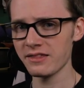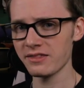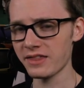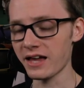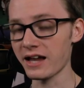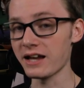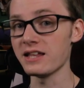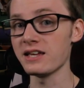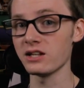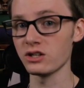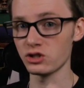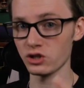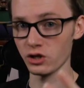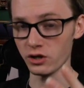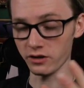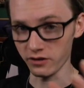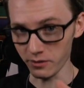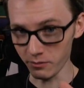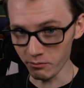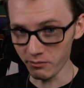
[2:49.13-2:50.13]
That he can turn
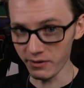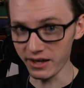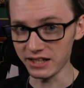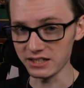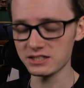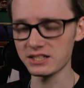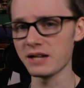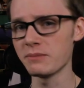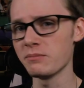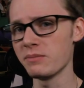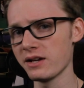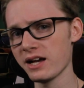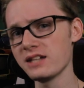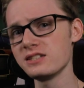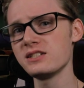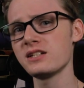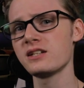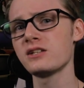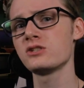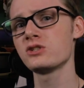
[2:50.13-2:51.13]
in the mist, and because
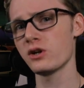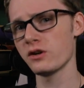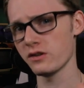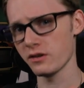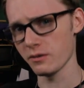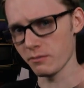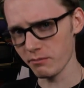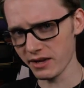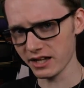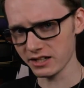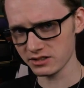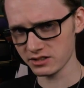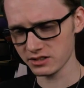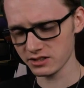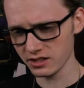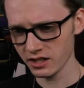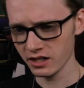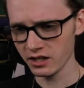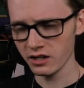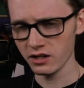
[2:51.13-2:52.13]
he can turn in the mist,